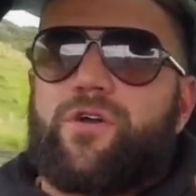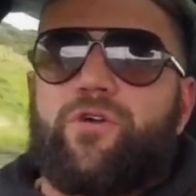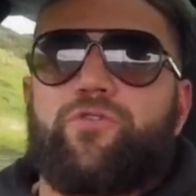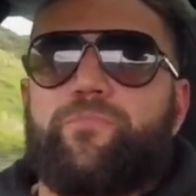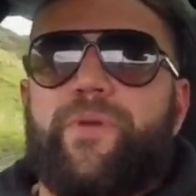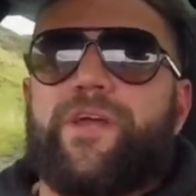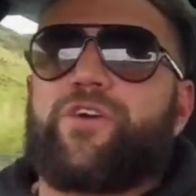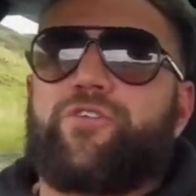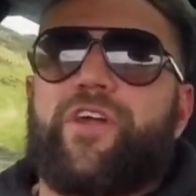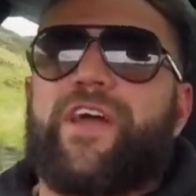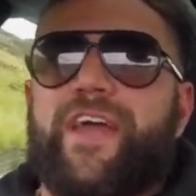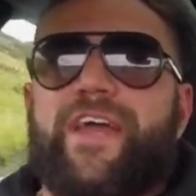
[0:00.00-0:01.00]
could be a
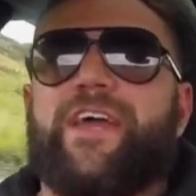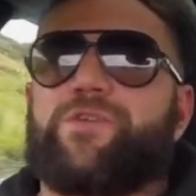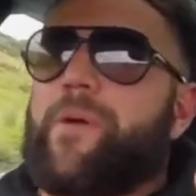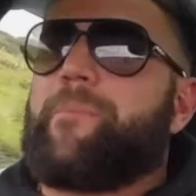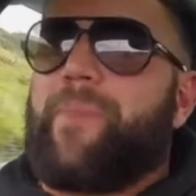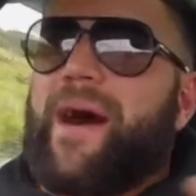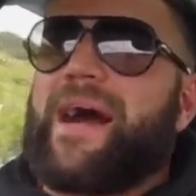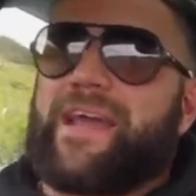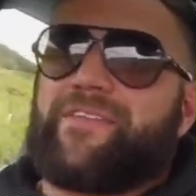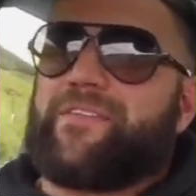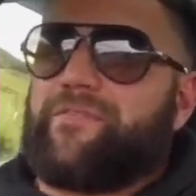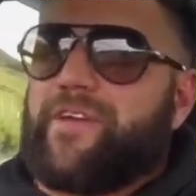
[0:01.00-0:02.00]
great aid when
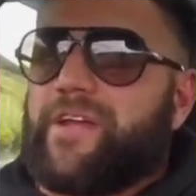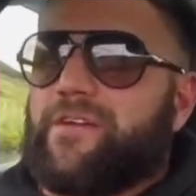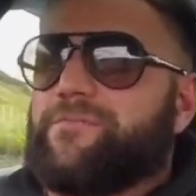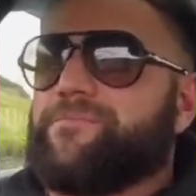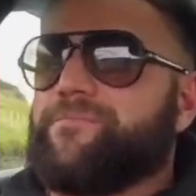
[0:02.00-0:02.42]
parking the thing.